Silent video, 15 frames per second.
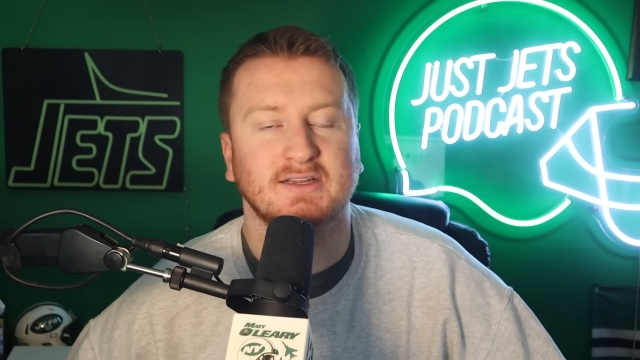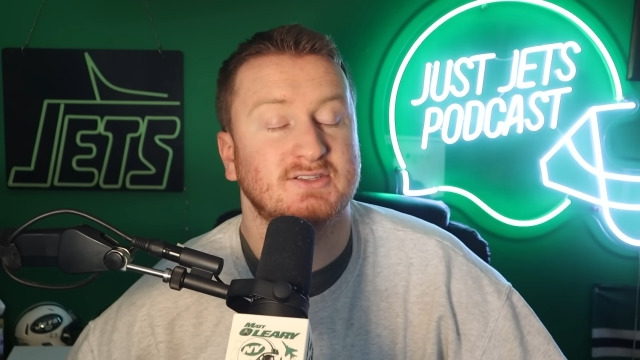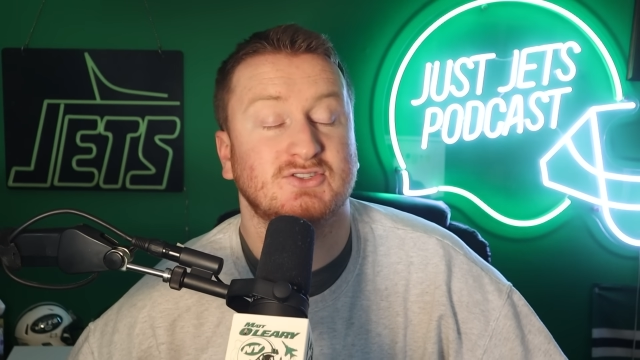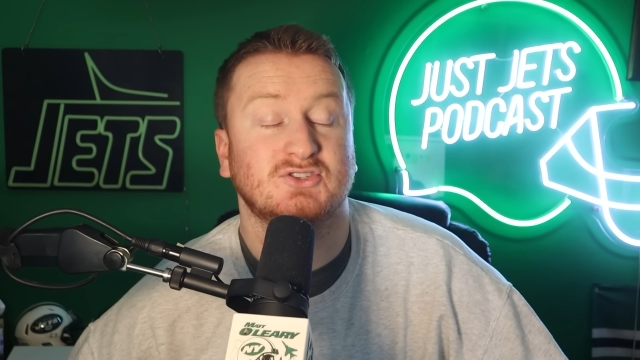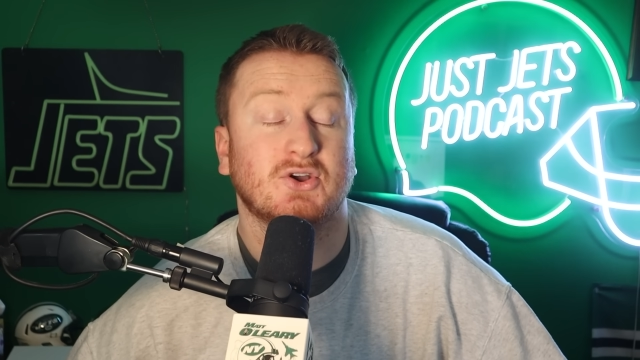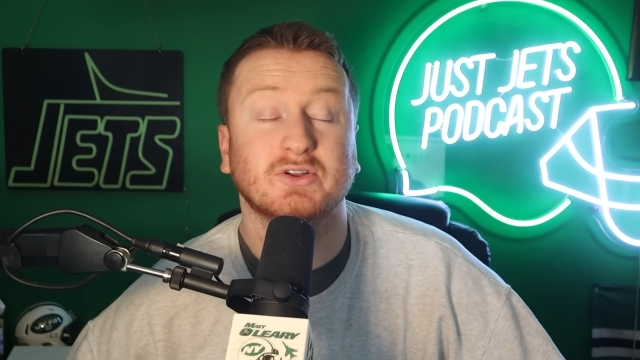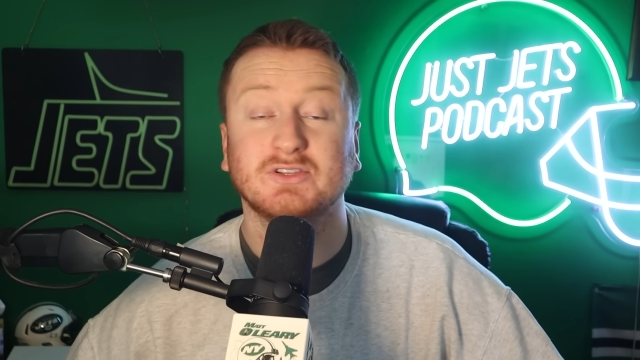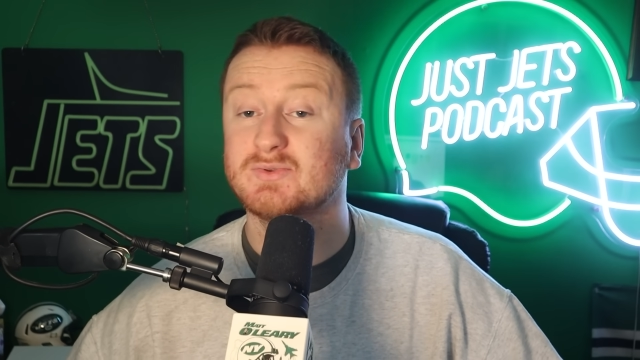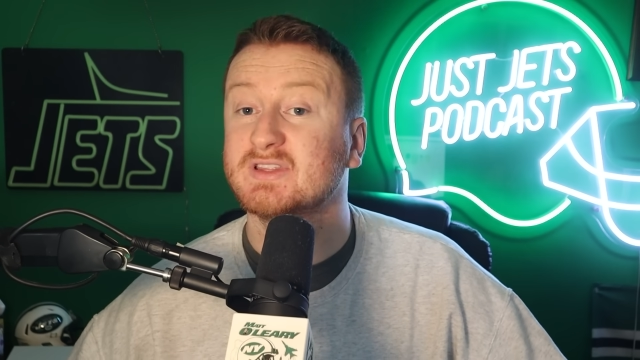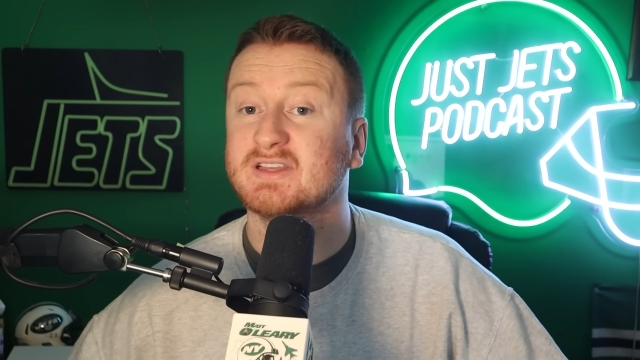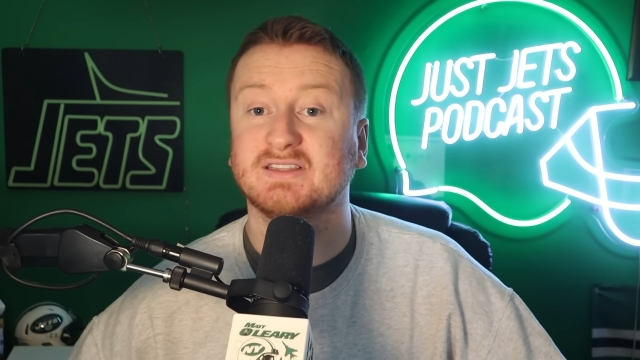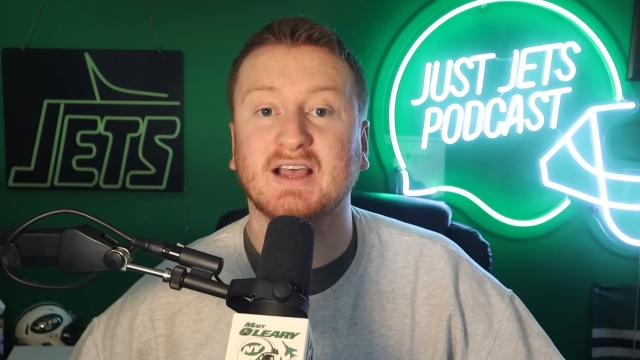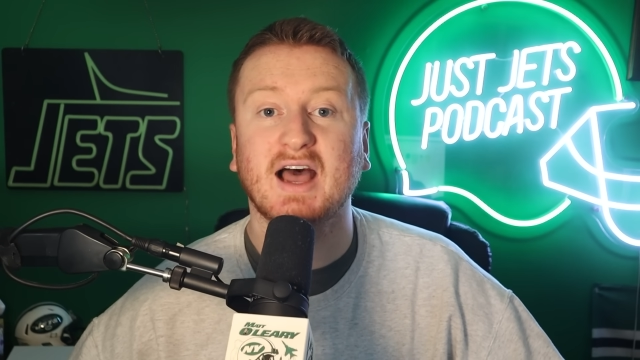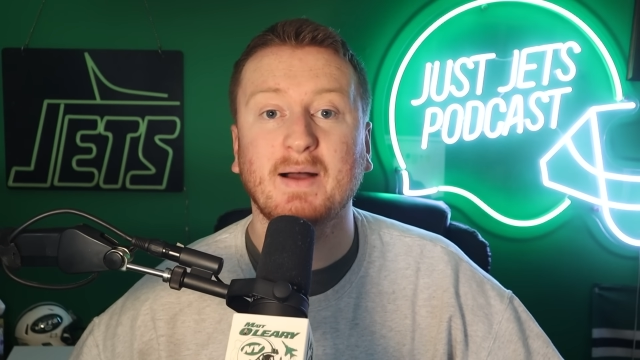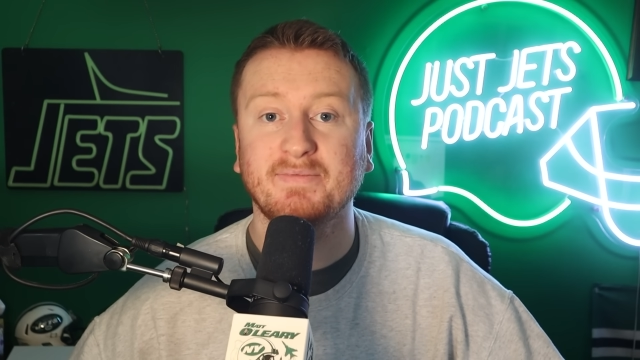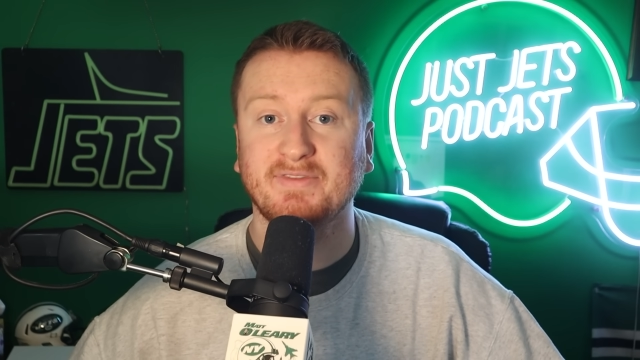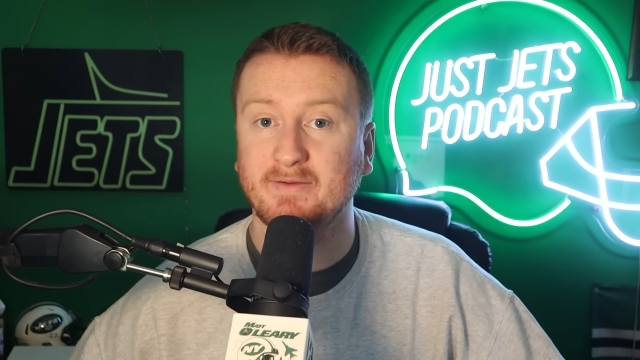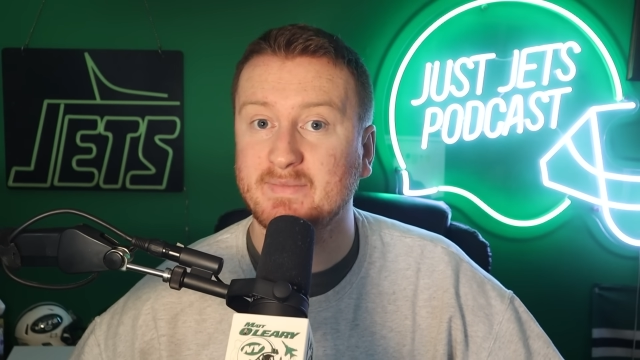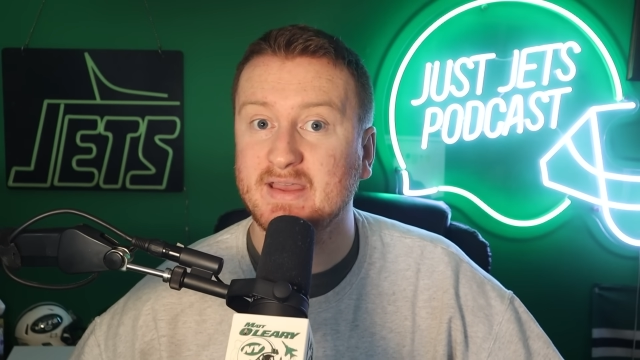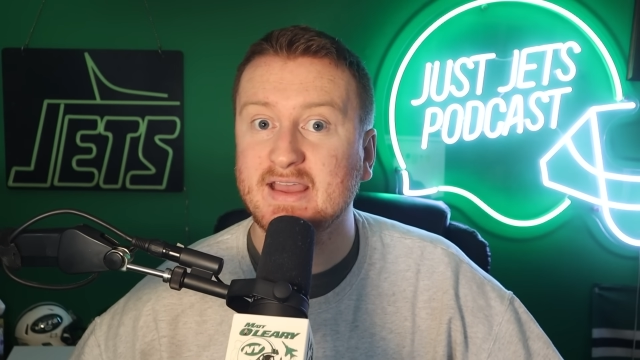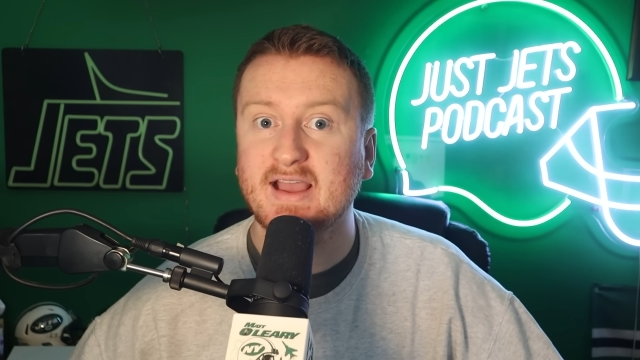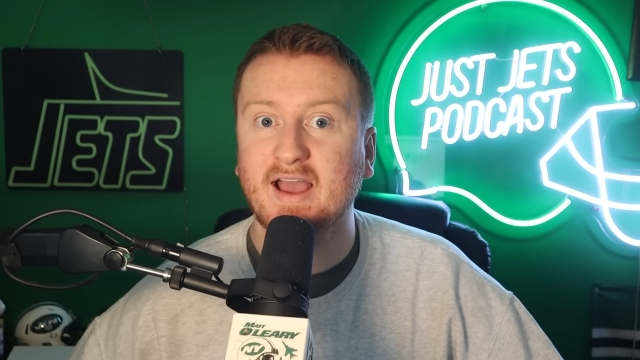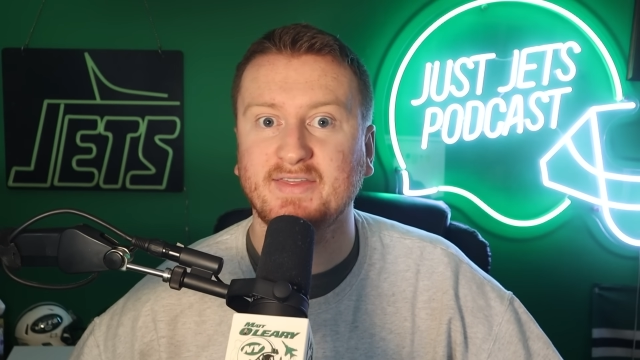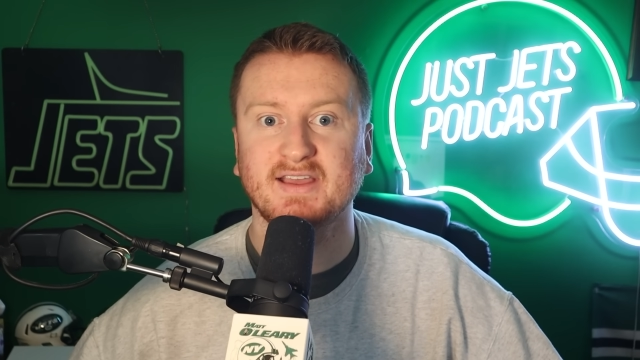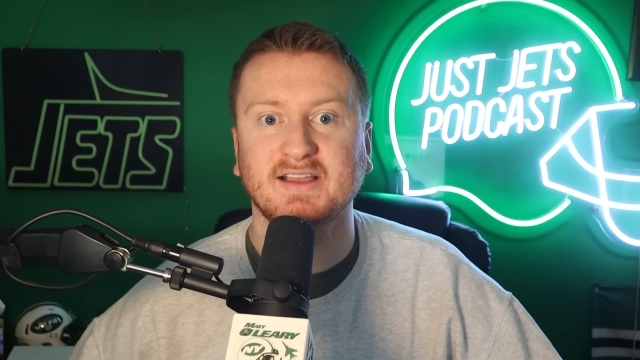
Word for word: It starts with the top to me.